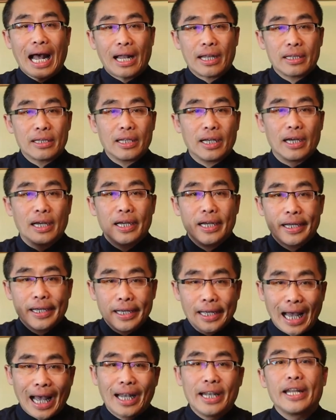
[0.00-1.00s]
and
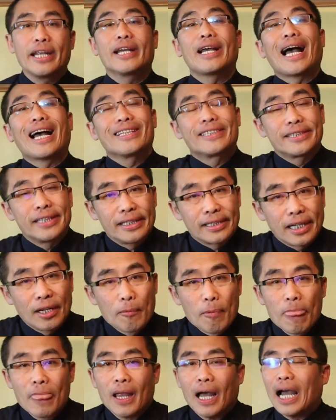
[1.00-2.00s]
gallic acid
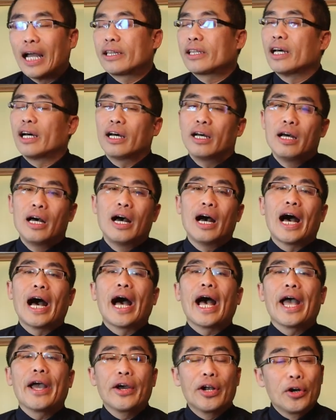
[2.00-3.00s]
at a
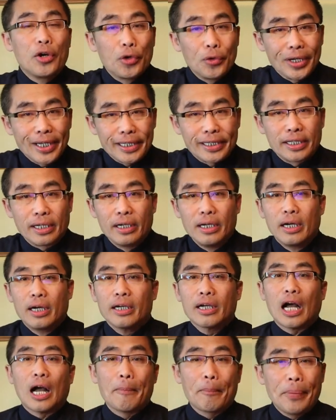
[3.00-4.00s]
higher rate
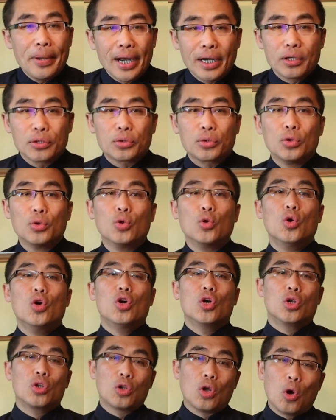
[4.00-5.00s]
compared
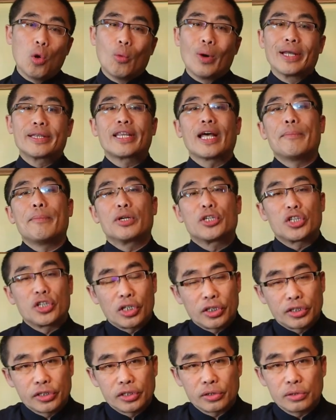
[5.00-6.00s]
to lower
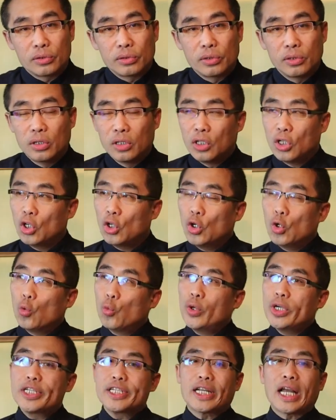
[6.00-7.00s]
temperatures,
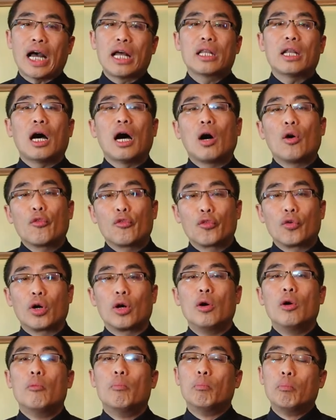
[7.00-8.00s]
which can
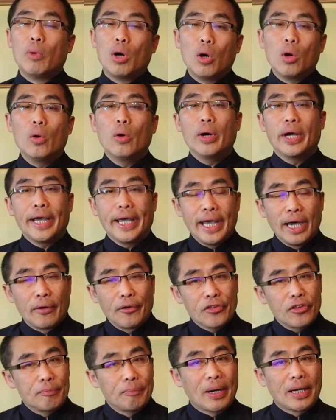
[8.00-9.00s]
offer more
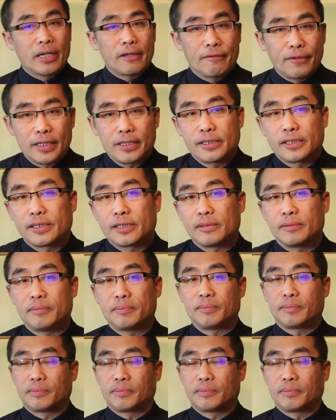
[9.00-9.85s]
health benefits.